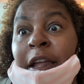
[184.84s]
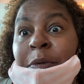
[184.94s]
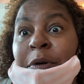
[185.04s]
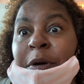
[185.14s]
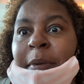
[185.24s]

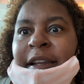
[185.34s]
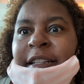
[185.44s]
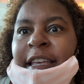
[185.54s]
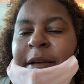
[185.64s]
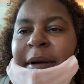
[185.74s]
don't want
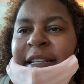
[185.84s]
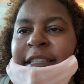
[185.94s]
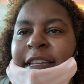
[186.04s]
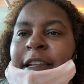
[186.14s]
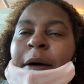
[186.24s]
nobody to take my
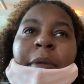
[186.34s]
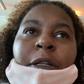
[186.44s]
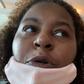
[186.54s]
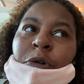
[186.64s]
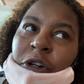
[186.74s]
seat. I'm a
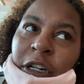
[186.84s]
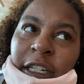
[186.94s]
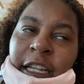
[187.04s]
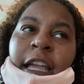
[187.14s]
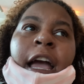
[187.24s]
little
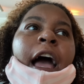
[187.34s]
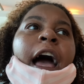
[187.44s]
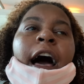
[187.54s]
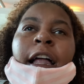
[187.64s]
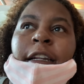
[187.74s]
early.
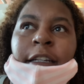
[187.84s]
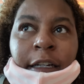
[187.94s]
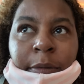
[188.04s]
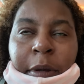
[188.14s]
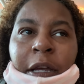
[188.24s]
I
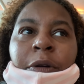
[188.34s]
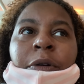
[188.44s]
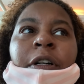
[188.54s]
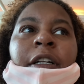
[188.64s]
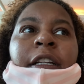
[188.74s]
love being
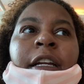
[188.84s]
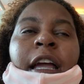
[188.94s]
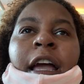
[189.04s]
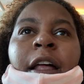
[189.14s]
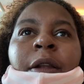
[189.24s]

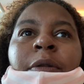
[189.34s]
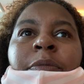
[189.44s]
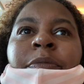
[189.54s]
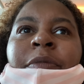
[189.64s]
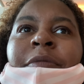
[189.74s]
early. And
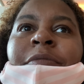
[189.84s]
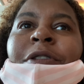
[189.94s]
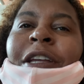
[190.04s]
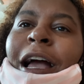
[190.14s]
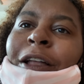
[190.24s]

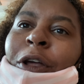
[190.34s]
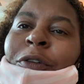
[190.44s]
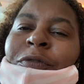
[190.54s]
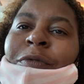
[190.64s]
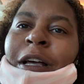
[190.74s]
do y'all
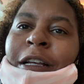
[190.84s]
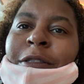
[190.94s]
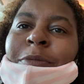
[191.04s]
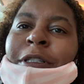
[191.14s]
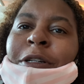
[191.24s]
know
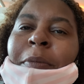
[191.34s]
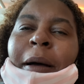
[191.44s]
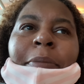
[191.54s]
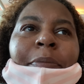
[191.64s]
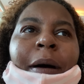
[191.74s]
customs took
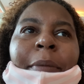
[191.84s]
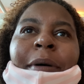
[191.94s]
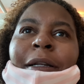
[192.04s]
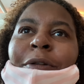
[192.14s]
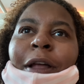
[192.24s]
my
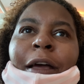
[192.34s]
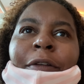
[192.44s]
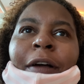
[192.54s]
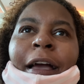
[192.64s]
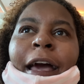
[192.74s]
butter
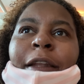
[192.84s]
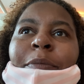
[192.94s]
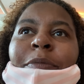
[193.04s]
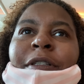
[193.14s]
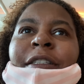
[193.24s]
knife? I got
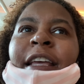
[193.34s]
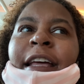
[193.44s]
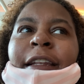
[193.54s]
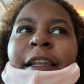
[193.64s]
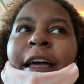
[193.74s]
a
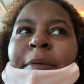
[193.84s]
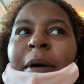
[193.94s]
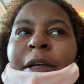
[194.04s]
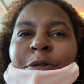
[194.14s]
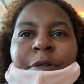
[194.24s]
set, like
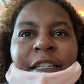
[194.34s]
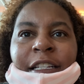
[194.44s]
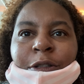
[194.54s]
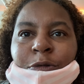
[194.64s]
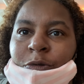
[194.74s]
my
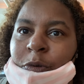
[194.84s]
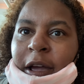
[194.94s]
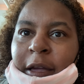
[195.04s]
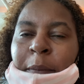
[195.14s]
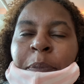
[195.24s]
utensils, right?